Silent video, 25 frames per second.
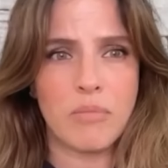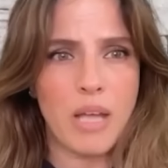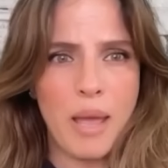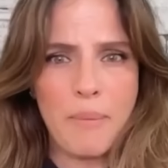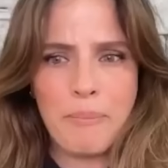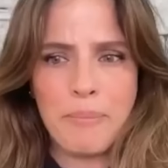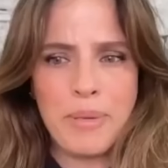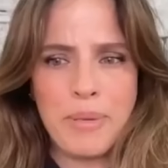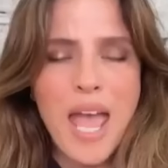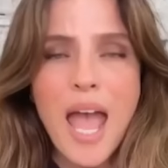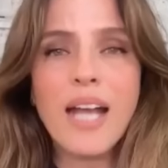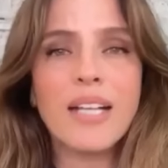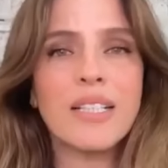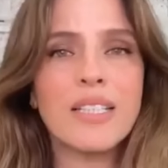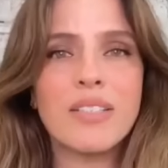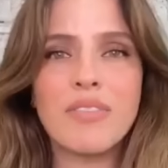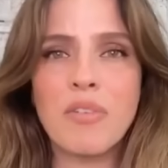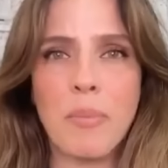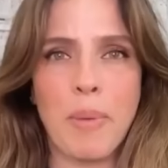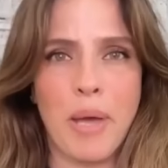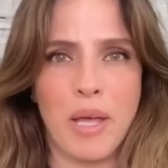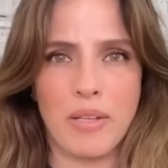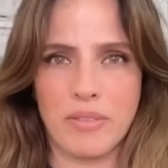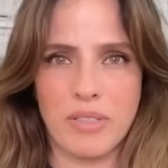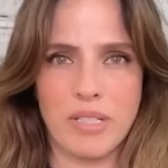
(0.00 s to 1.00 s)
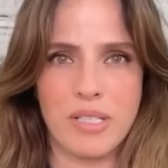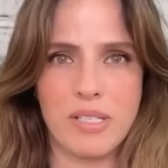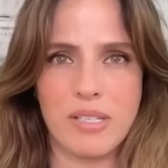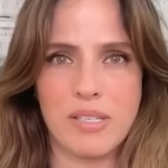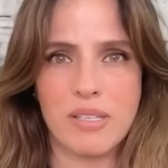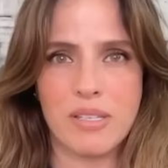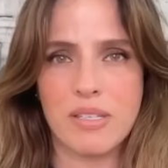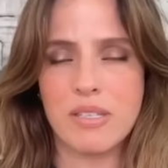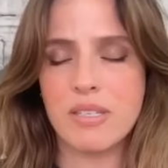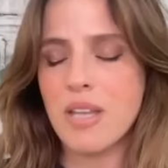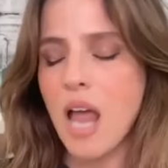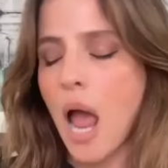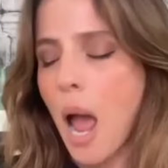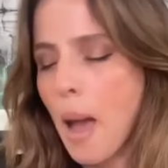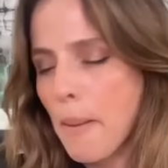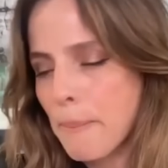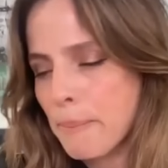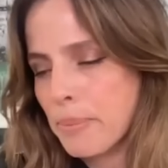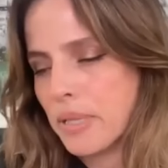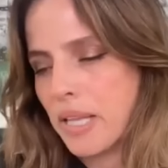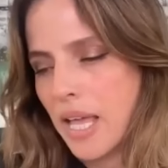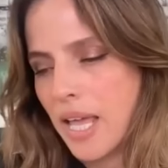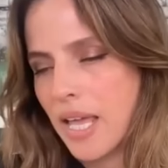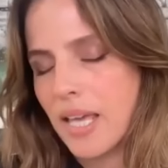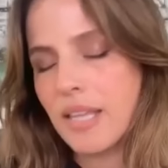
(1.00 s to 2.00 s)
Be active about this. Stop
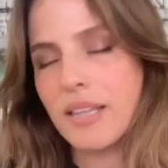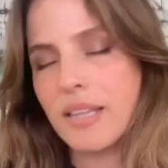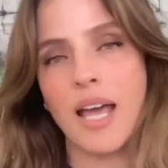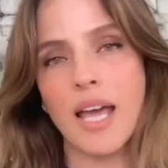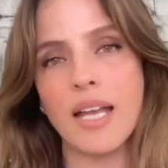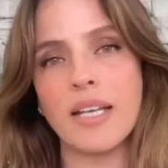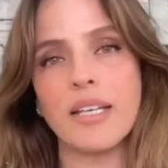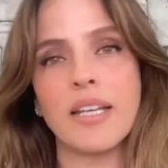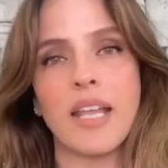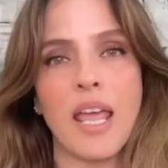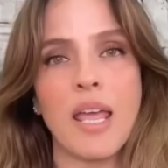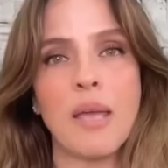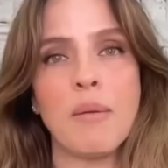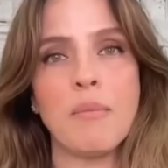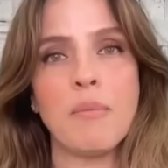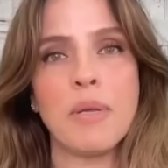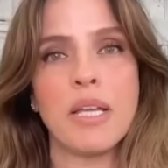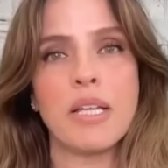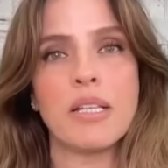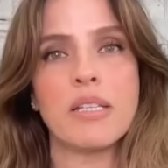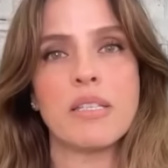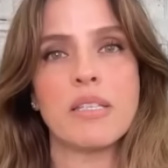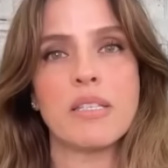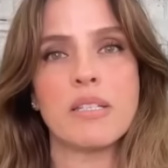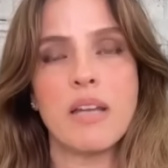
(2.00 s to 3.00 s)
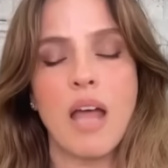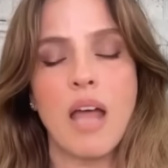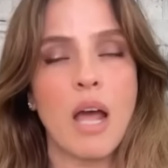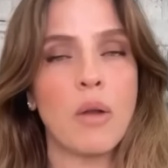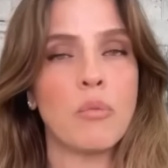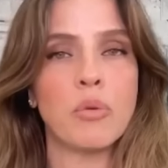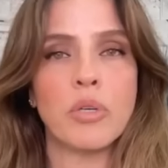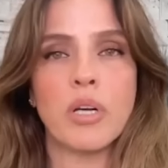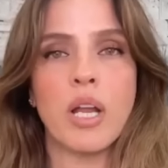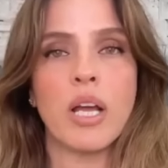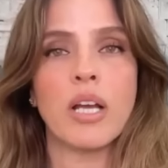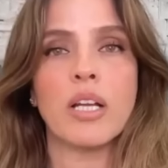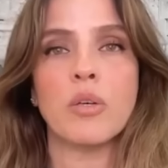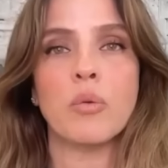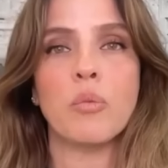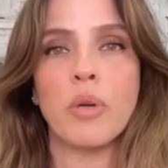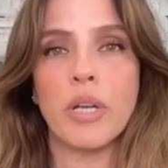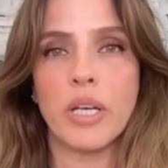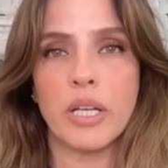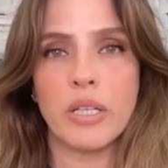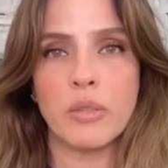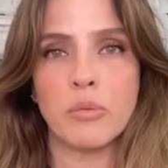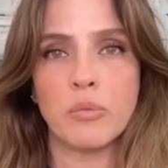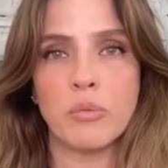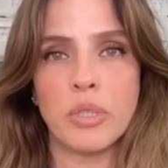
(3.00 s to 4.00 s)
playing that game. We're not going to
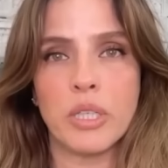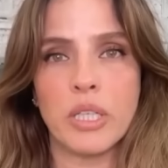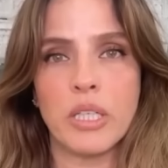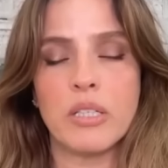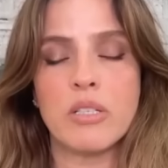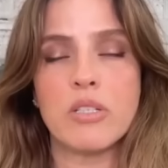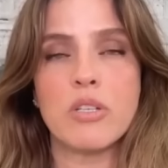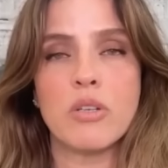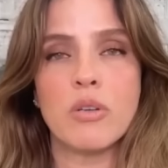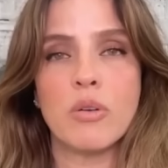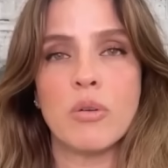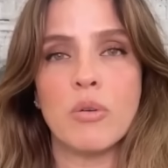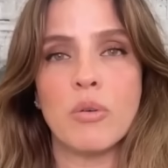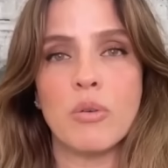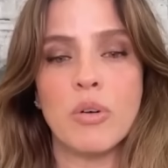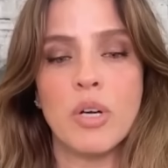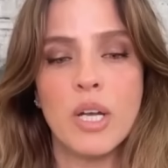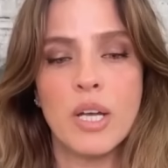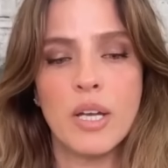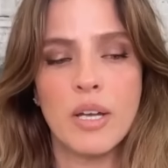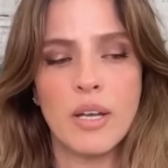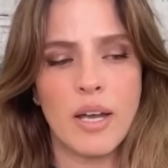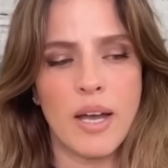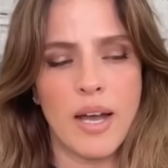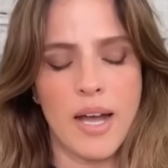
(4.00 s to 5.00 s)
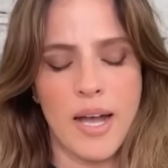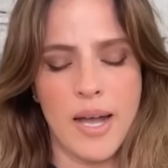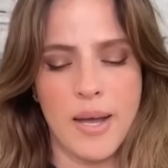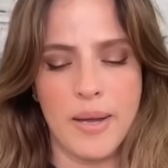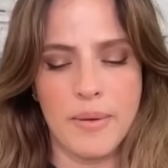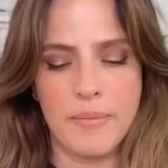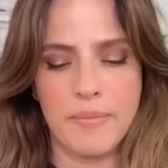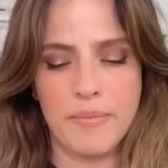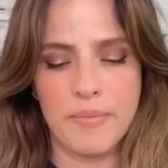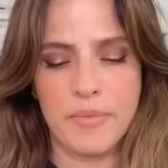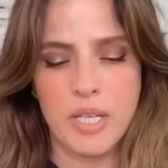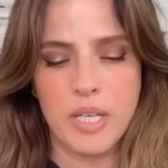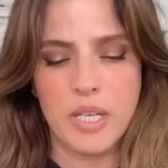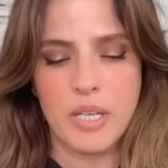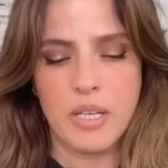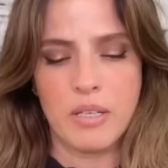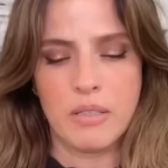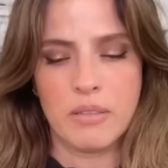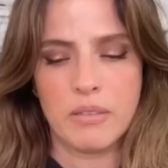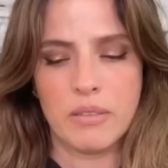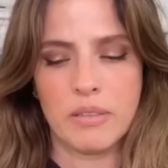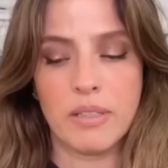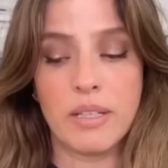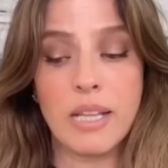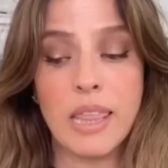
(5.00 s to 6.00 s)
win it. We need to
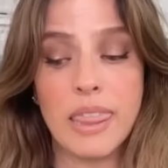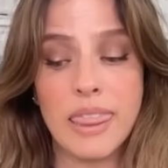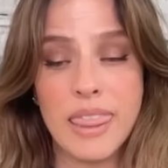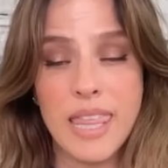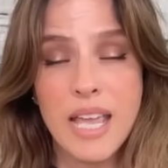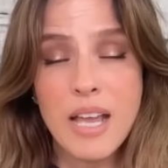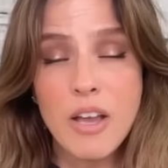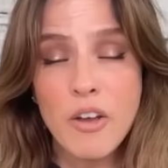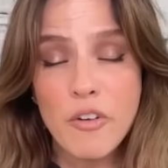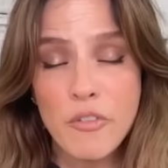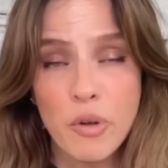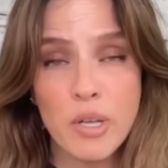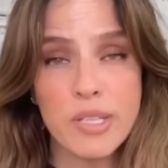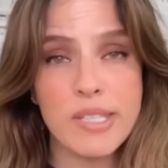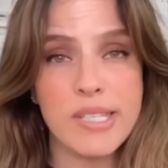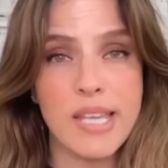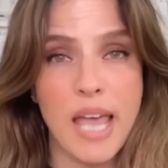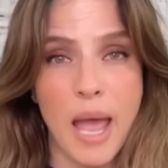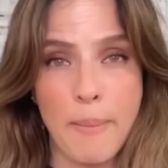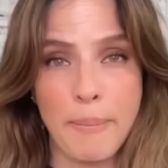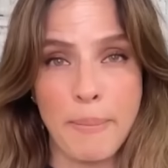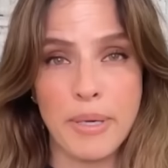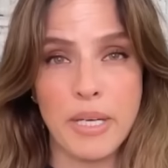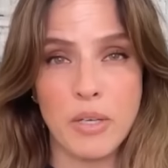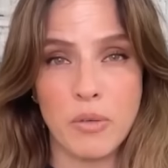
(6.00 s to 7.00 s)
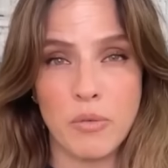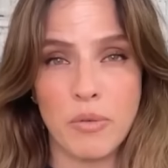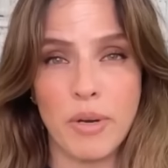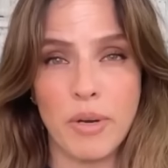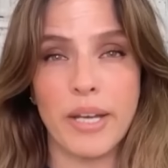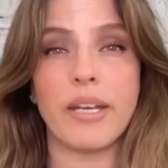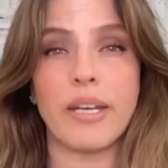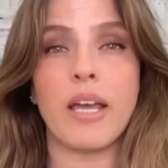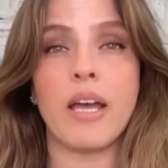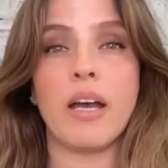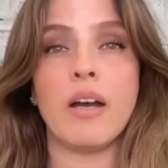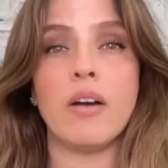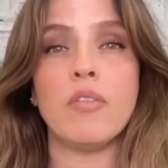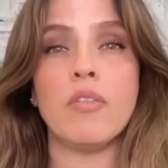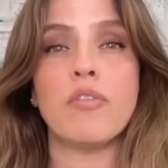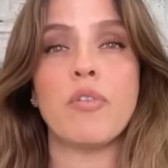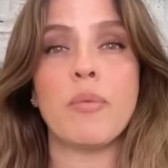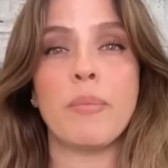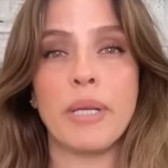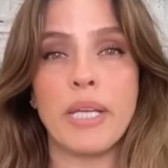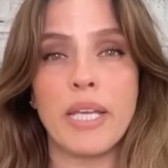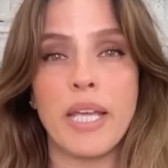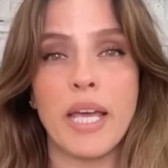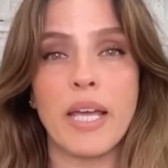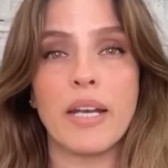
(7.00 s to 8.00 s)
think of what's happening right now from,
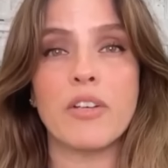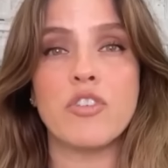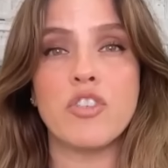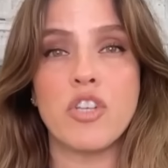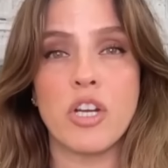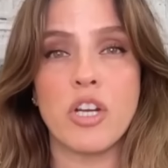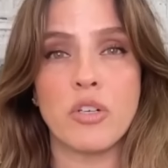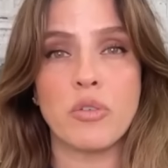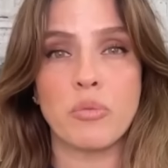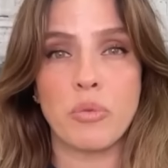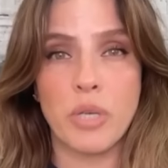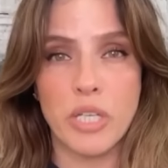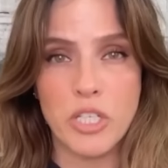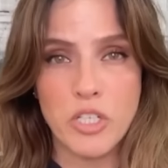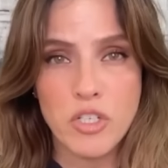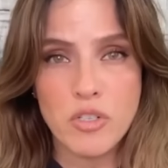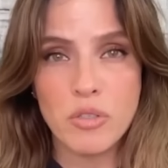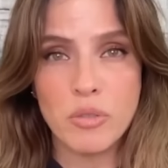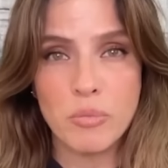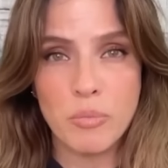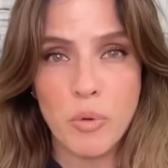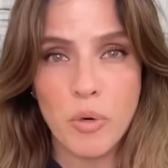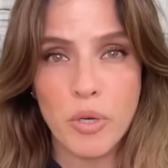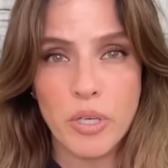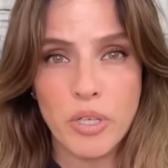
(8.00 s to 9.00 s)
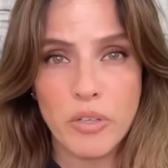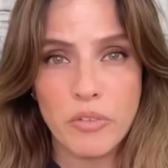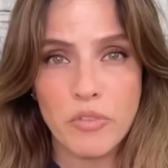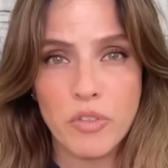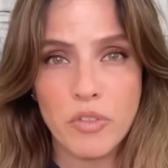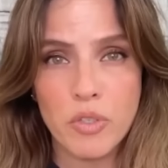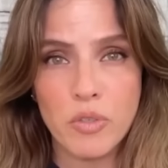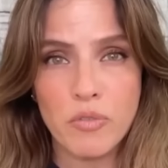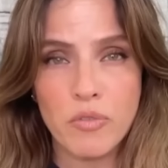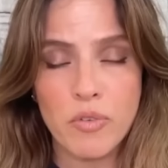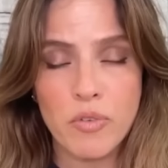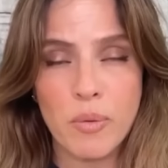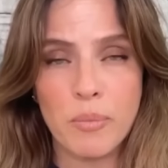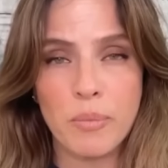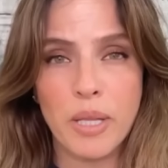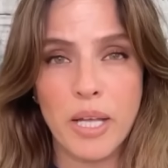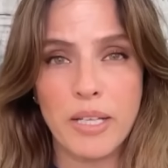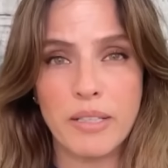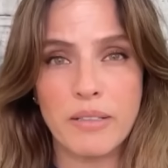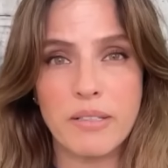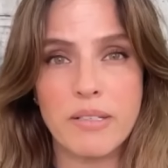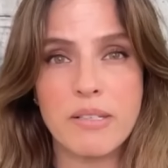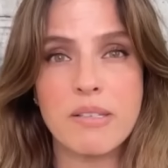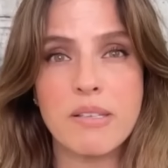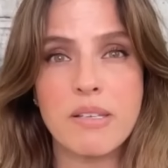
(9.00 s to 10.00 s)
again, a generational point of view, from
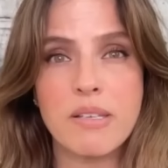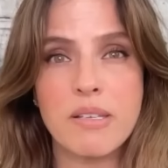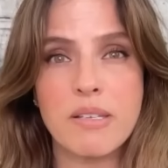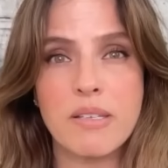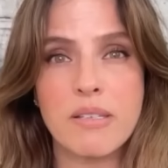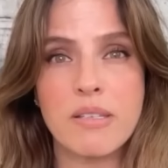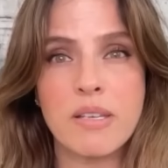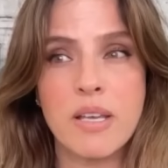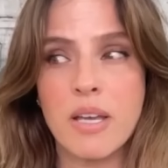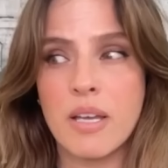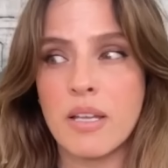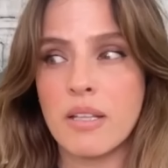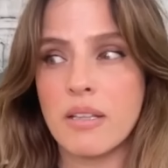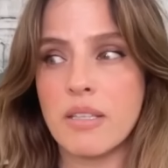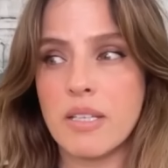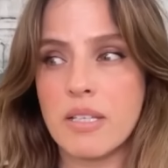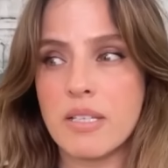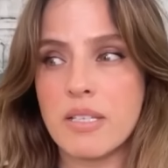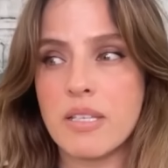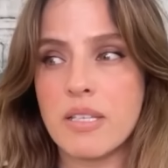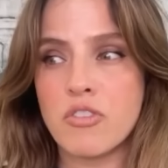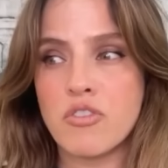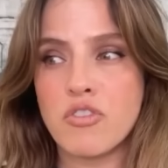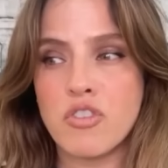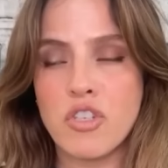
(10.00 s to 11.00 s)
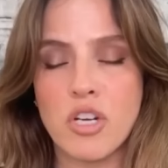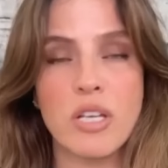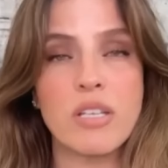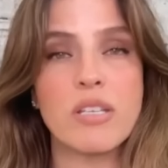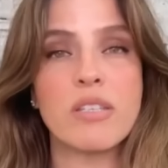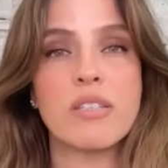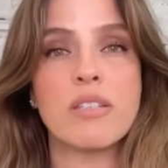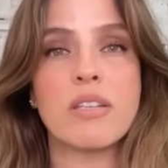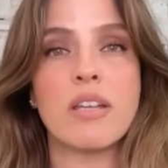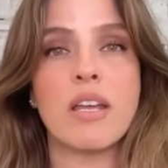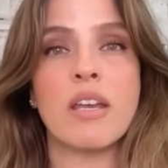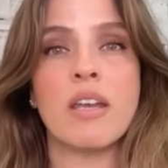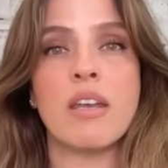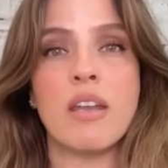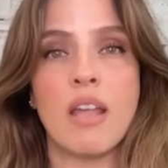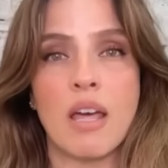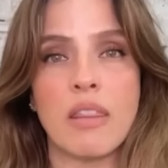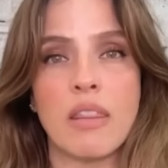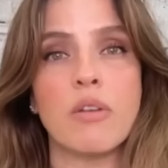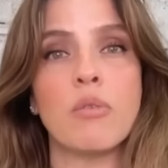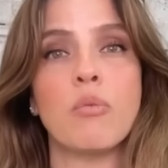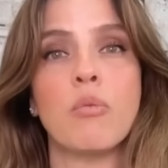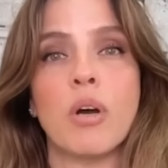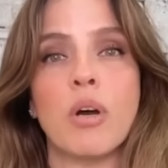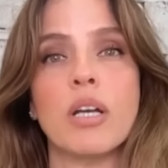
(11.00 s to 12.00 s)
this is just
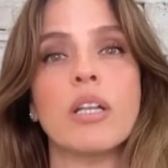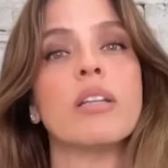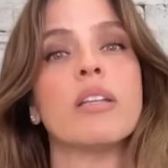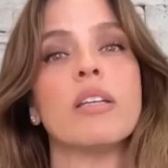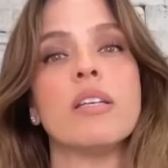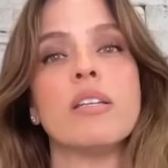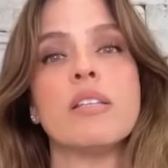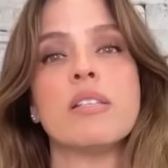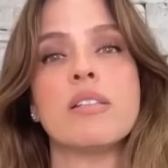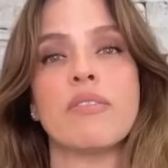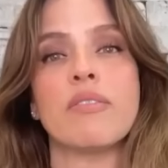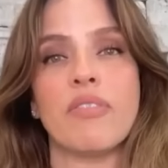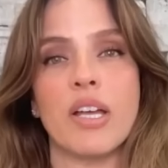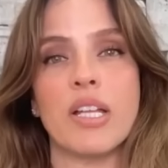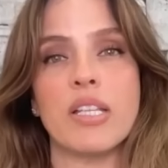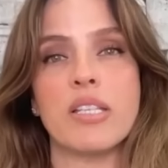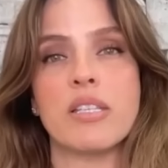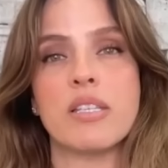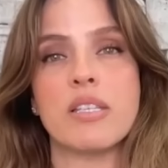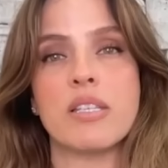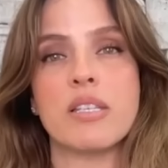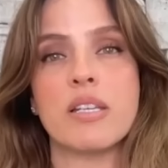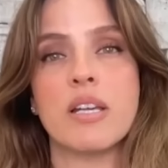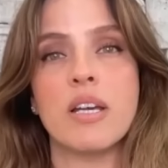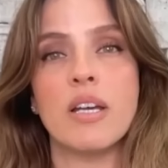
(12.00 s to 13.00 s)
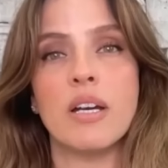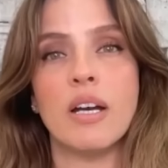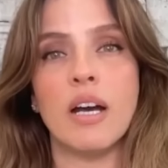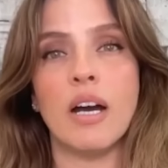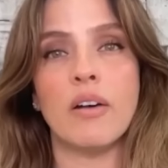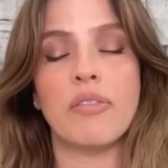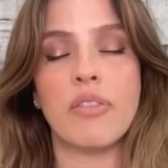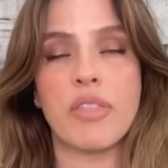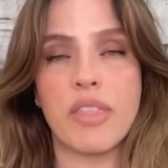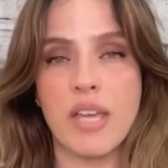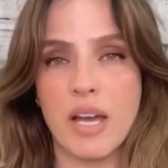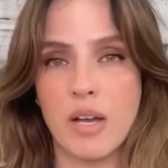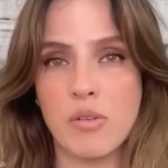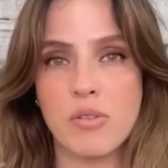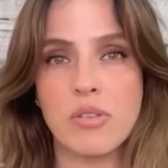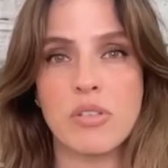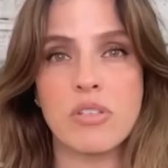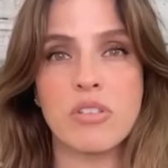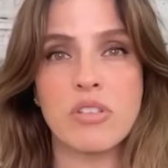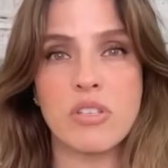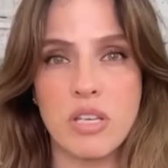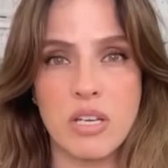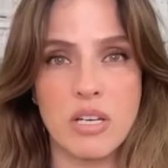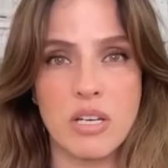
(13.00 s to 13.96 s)
another one of these events of thousands